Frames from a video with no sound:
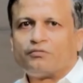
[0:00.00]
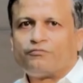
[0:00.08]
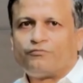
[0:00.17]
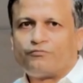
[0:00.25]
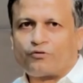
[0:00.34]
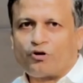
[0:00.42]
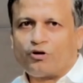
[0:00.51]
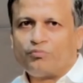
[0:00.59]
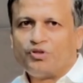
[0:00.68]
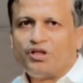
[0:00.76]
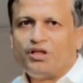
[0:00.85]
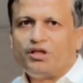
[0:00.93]

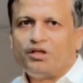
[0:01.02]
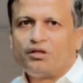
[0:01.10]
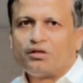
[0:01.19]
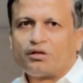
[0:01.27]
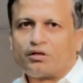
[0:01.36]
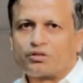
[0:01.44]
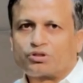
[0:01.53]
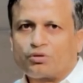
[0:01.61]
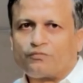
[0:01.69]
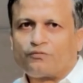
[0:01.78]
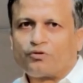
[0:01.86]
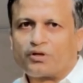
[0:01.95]
from the
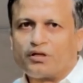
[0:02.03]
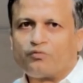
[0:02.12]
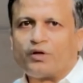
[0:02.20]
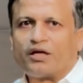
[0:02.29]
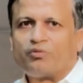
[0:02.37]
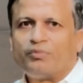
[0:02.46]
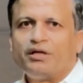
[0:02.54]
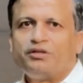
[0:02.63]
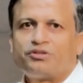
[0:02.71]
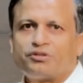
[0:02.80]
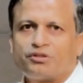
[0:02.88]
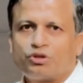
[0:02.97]
shop floor environment